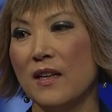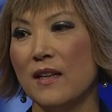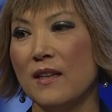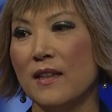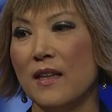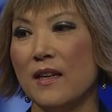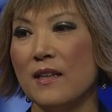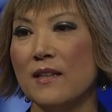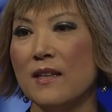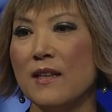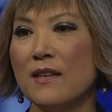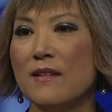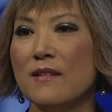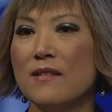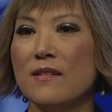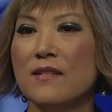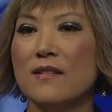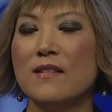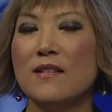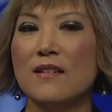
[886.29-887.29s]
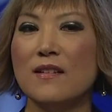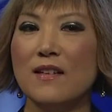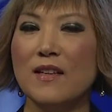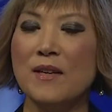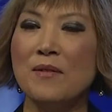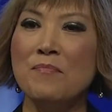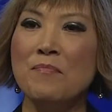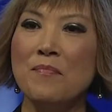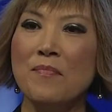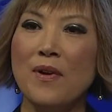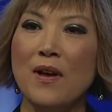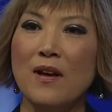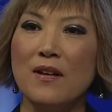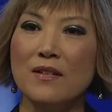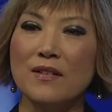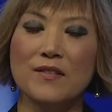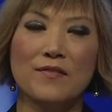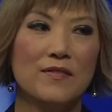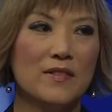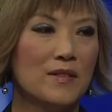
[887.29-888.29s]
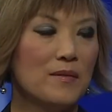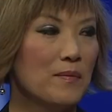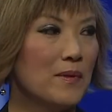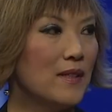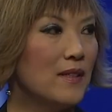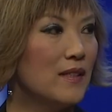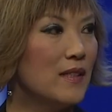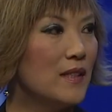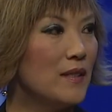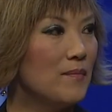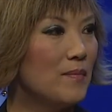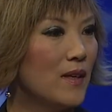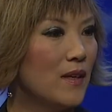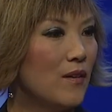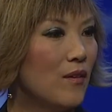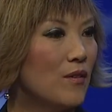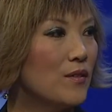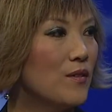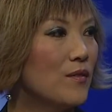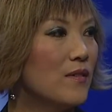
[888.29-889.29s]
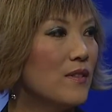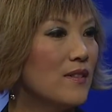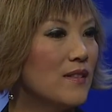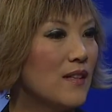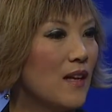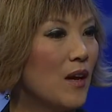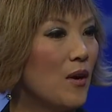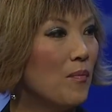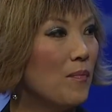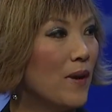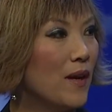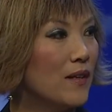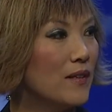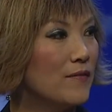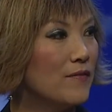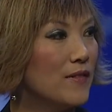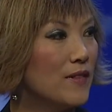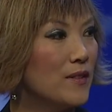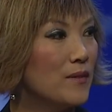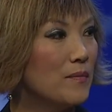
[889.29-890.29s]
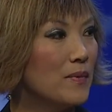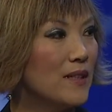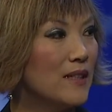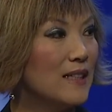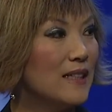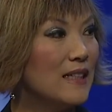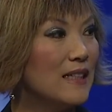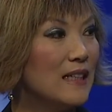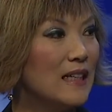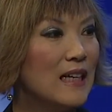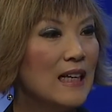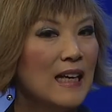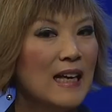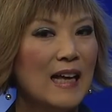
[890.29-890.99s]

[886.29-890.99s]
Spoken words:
They need this inbound visibility, but also this outbound visibility.